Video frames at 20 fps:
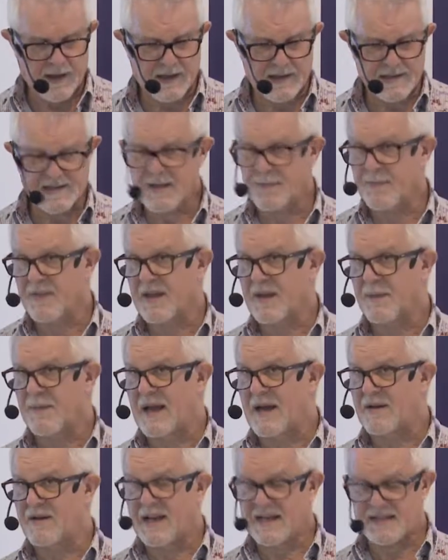something
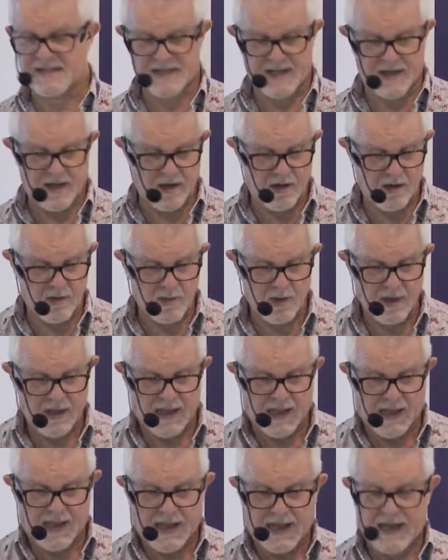about SEO,
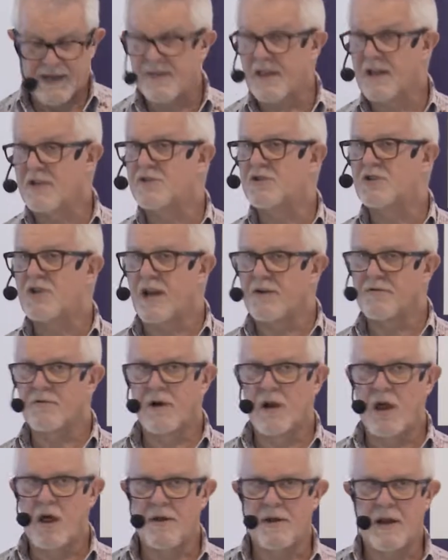and then
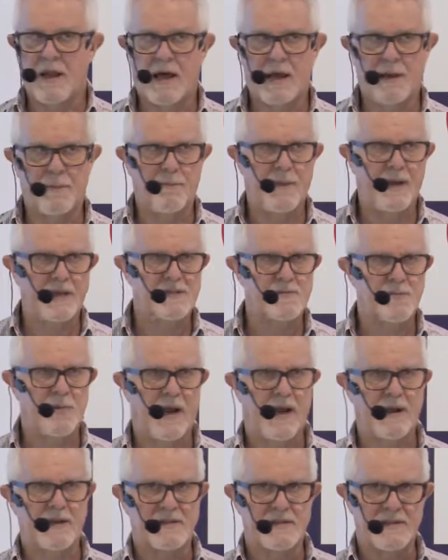general online best
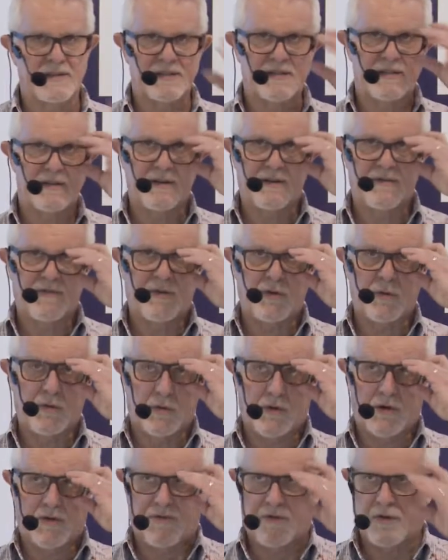practice, a
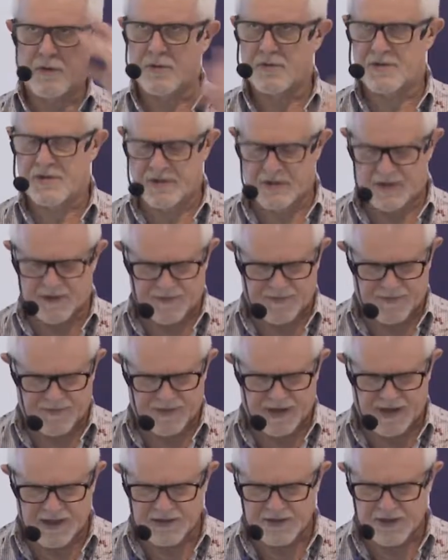few sort
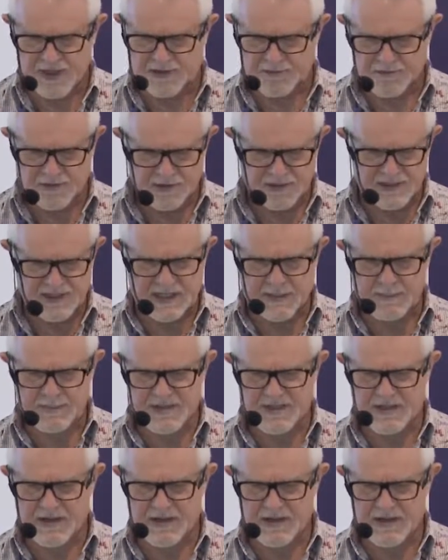of general tips.